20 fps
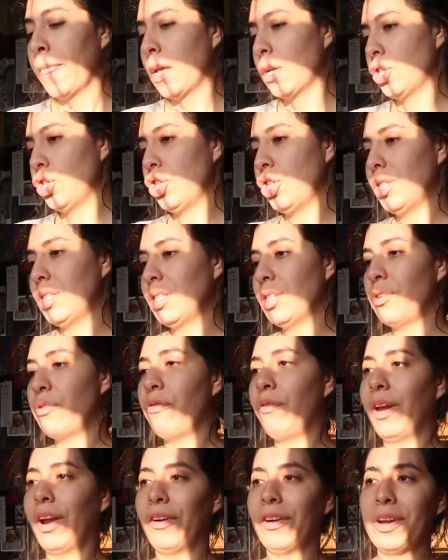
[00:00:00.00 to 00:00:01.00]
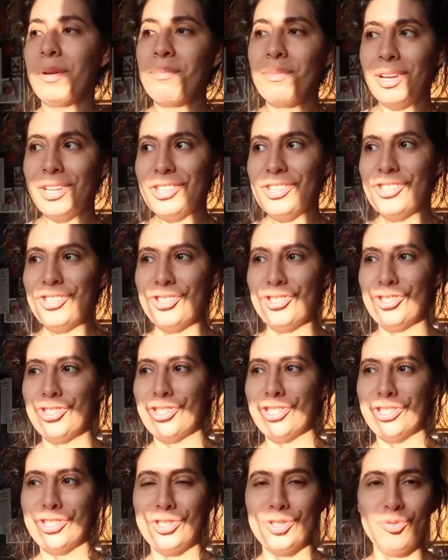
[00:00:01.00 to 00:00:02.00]
she's still very much
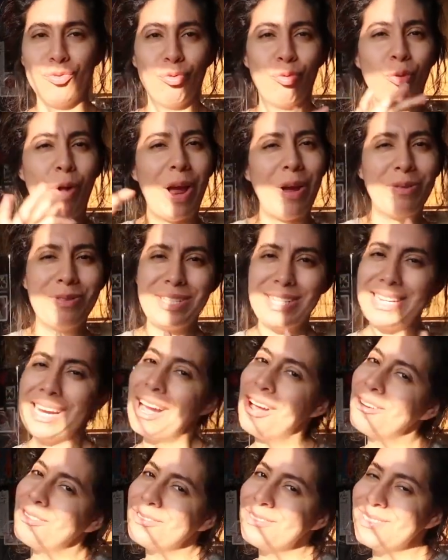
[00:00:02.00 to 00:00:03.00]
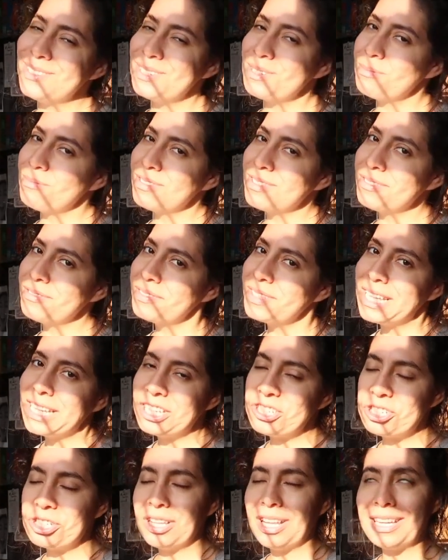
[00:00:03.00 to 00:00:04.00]
just rounded out in terms of like
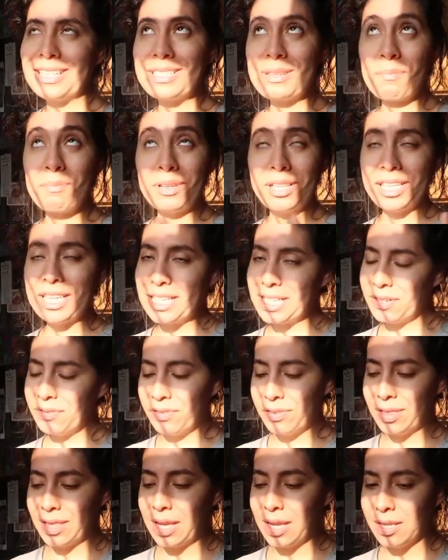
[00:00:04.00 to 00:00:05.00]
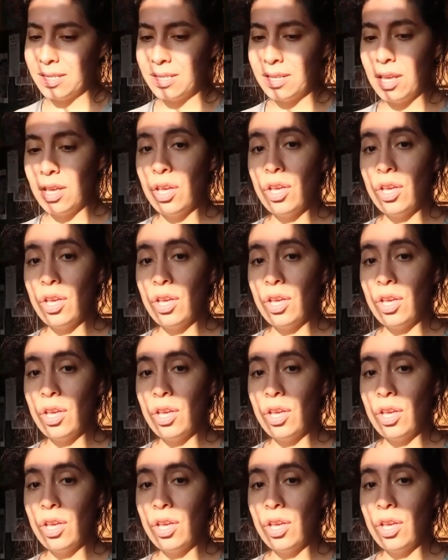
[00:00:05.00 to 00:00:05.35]
she likes a million different things.